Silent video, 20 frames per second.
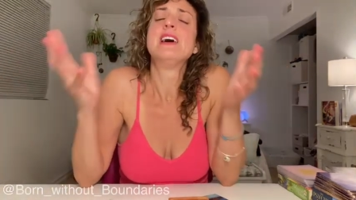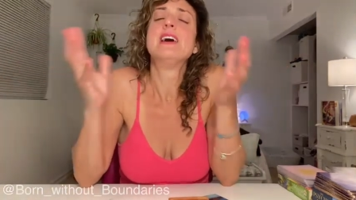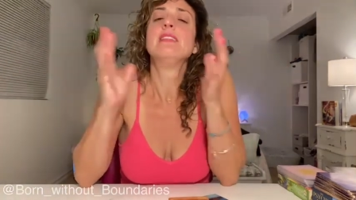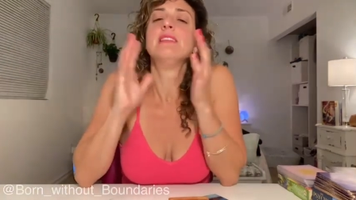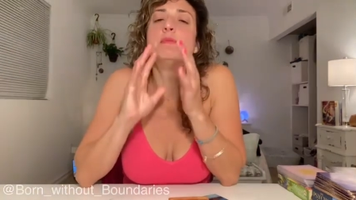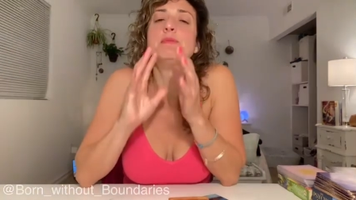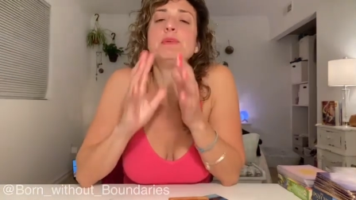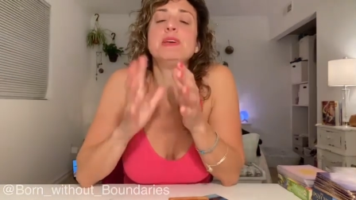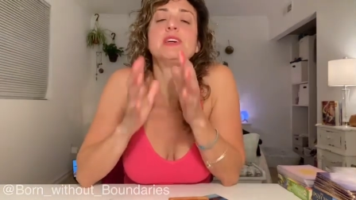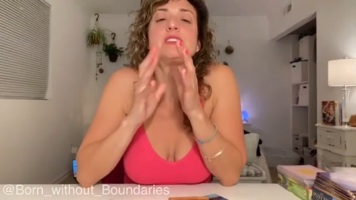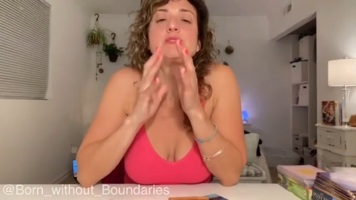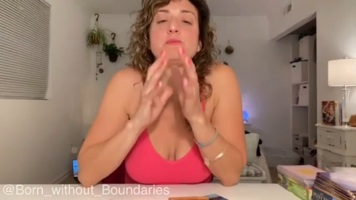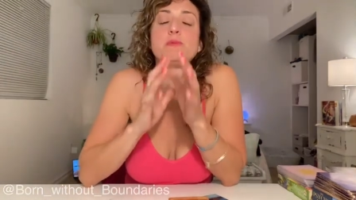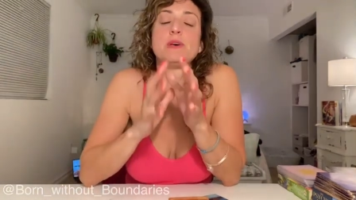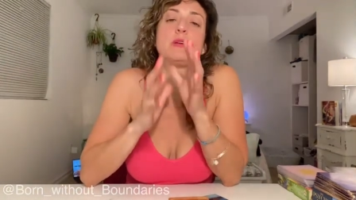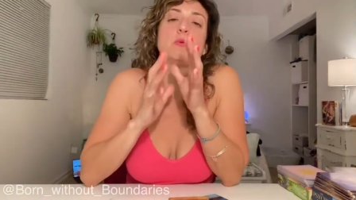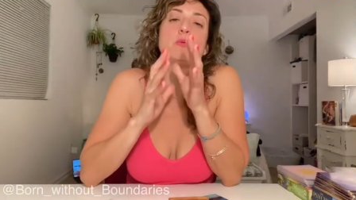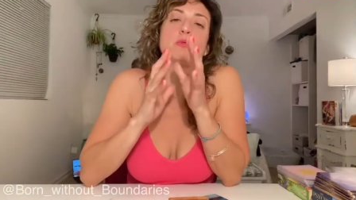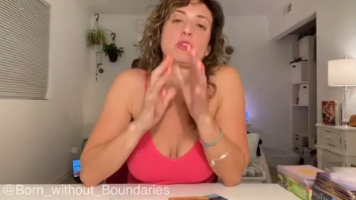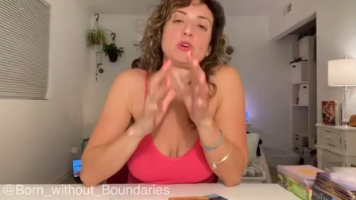Let me
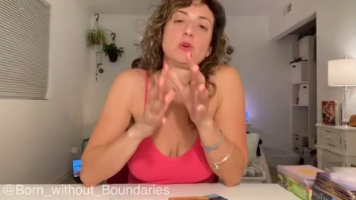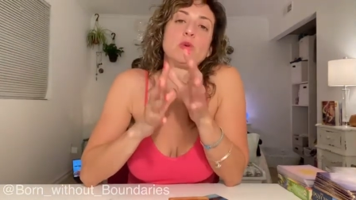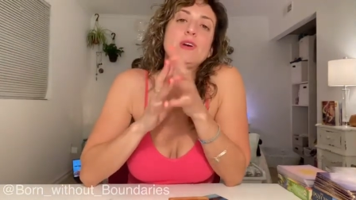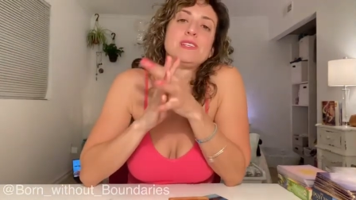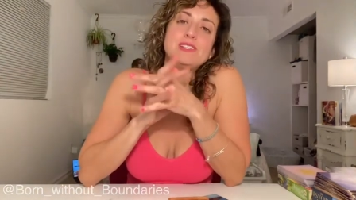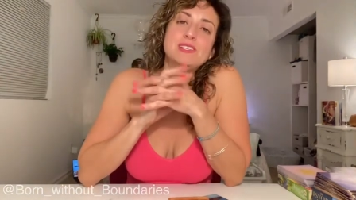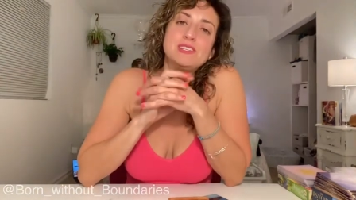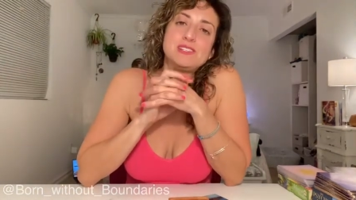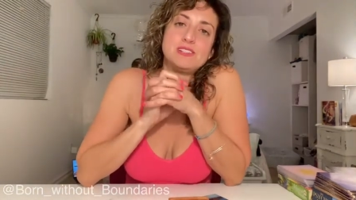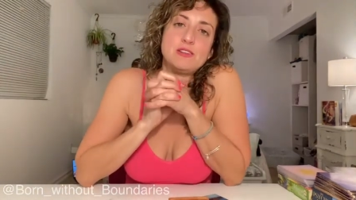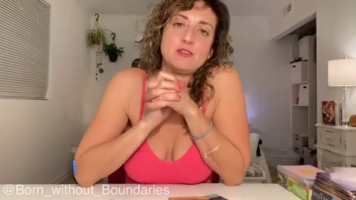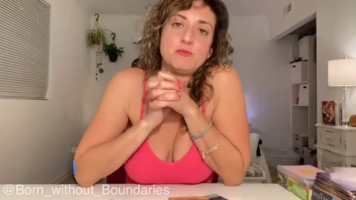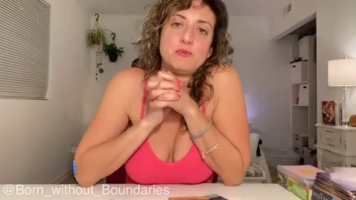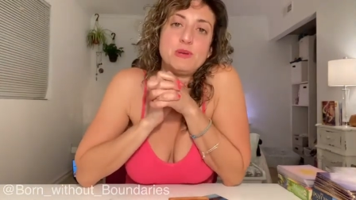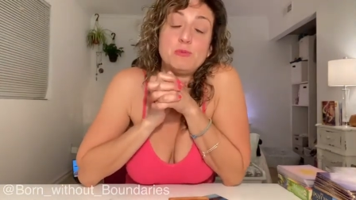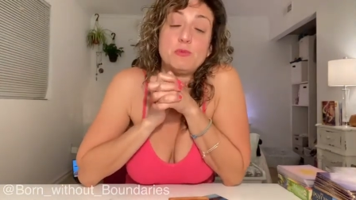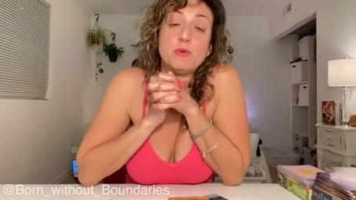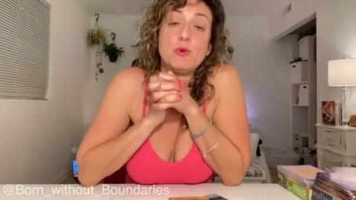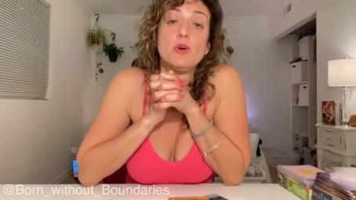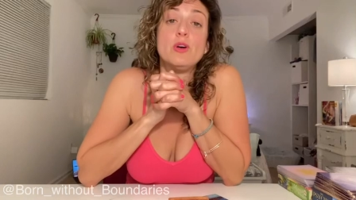explain what the craziness of other
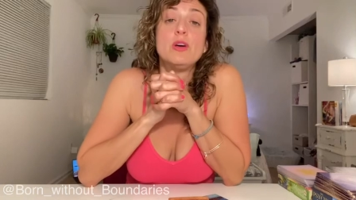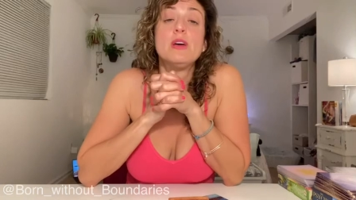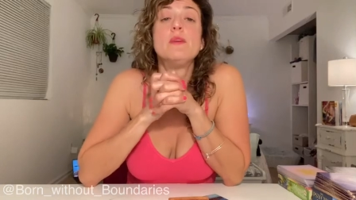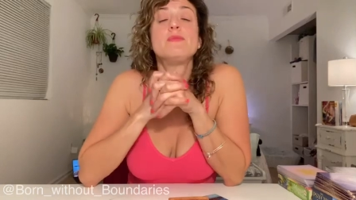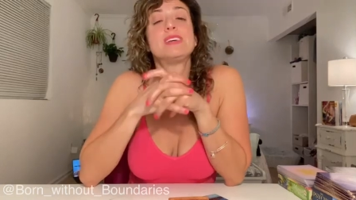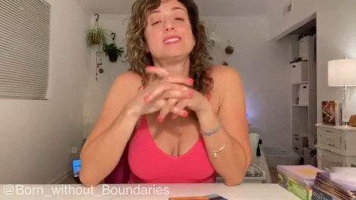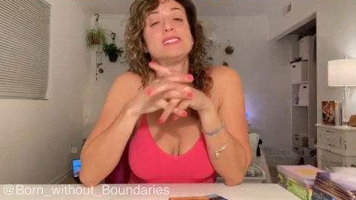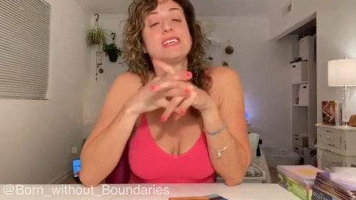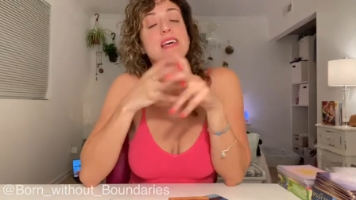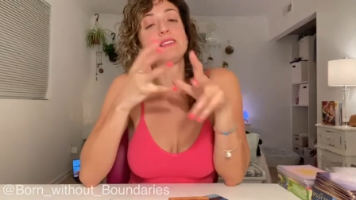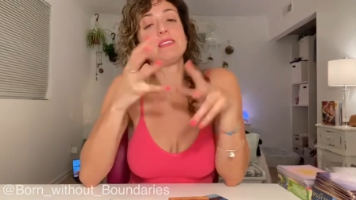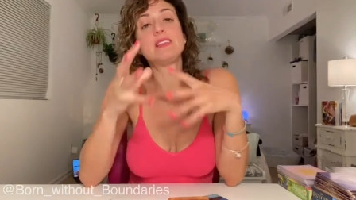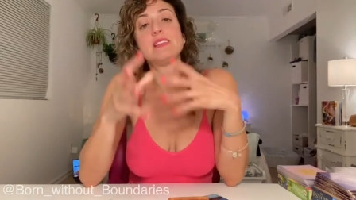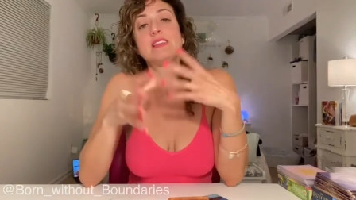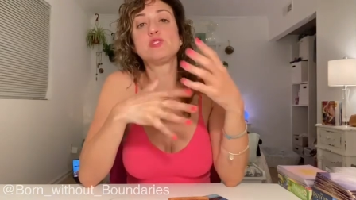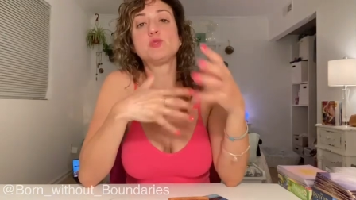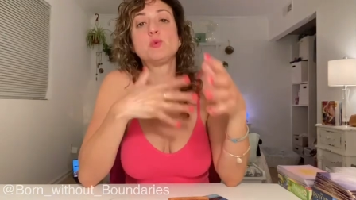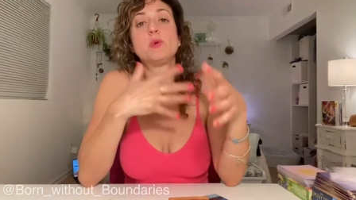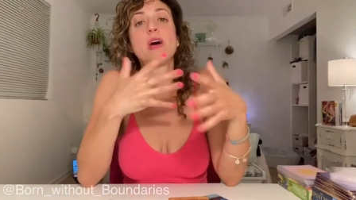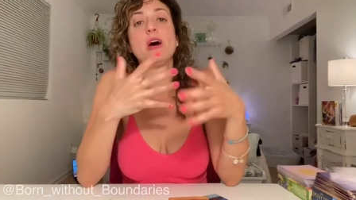people. Because I think
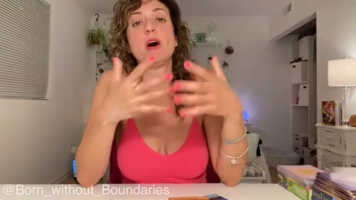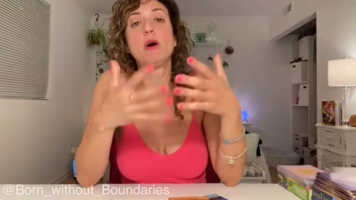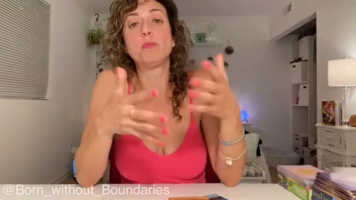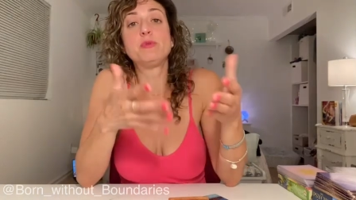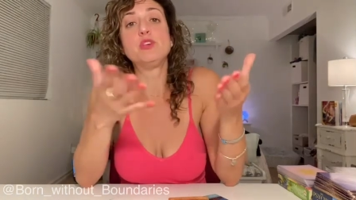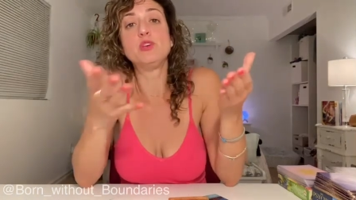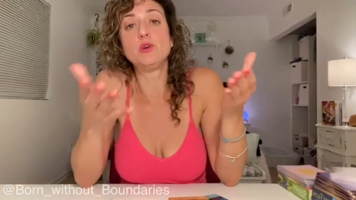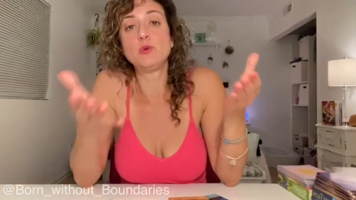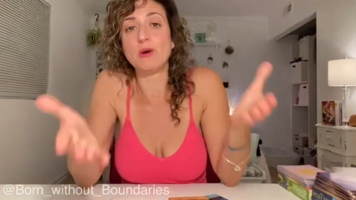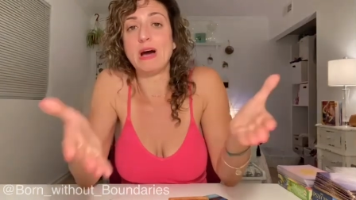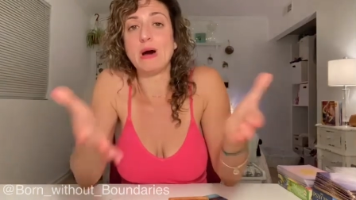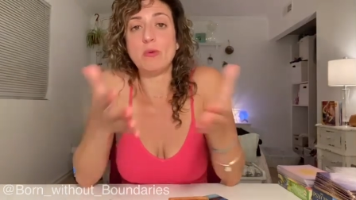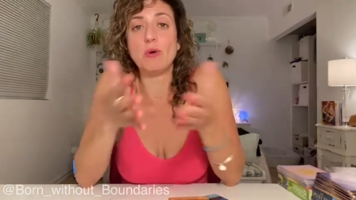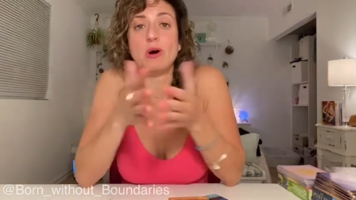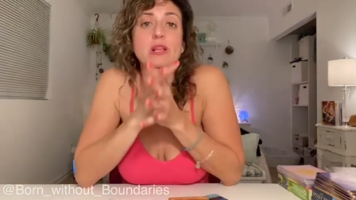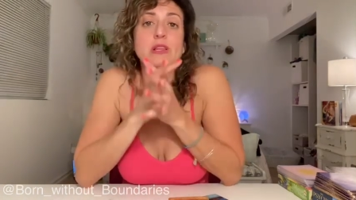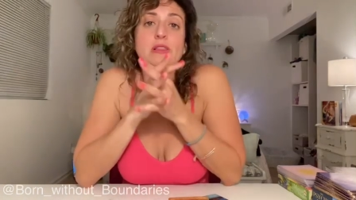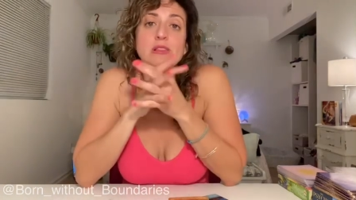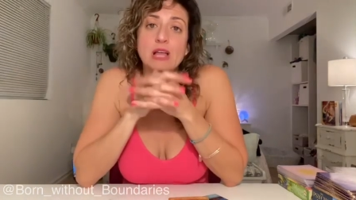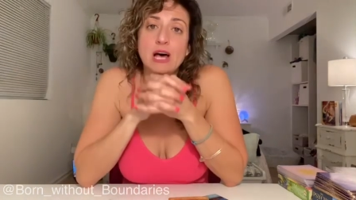this will help you out
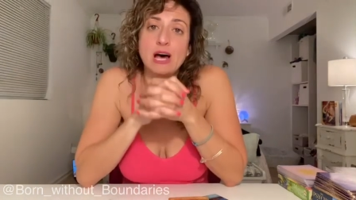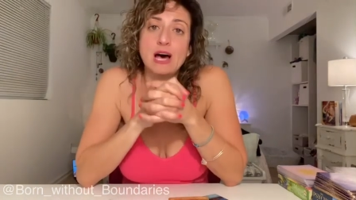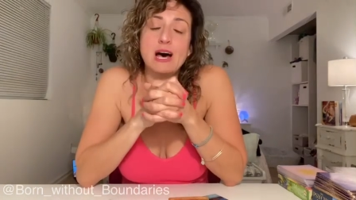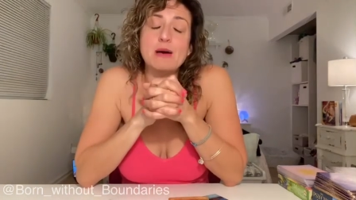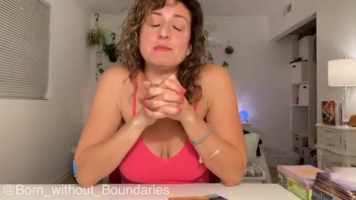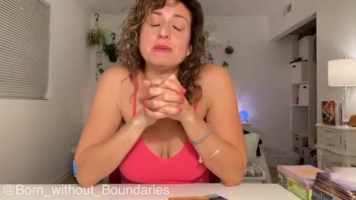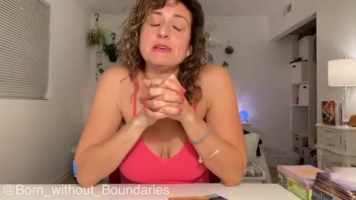a lot.